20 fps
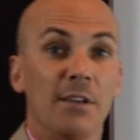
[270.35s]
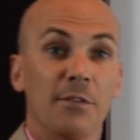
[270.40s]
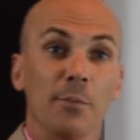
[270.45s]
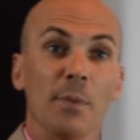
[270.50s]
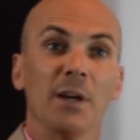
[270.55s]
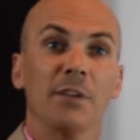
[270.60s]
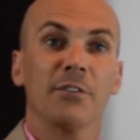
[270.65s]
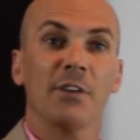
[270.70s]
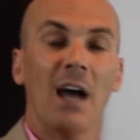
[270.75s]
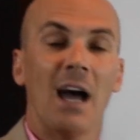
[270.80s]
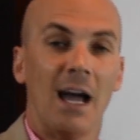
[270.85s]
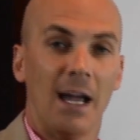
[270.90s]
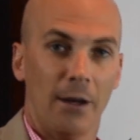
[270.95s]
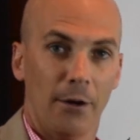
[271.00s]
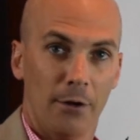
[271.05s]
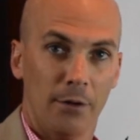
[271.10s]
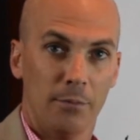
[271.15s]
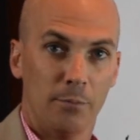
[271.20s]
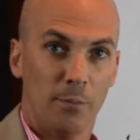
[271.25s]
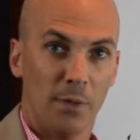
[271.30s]
is much
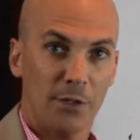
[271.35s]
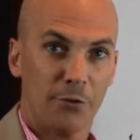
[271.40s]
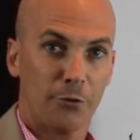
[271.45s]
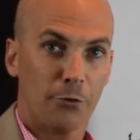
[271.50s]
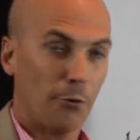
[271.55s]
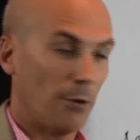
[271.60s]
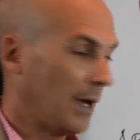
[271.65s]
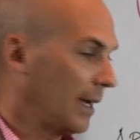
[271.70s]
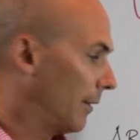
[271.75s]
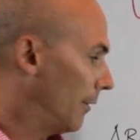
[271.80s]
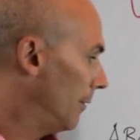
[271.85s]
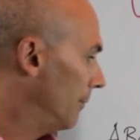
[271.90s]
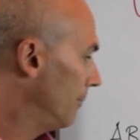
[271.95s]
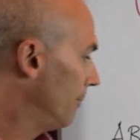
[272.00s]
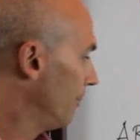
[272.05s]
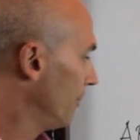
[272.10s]
higher, much greater.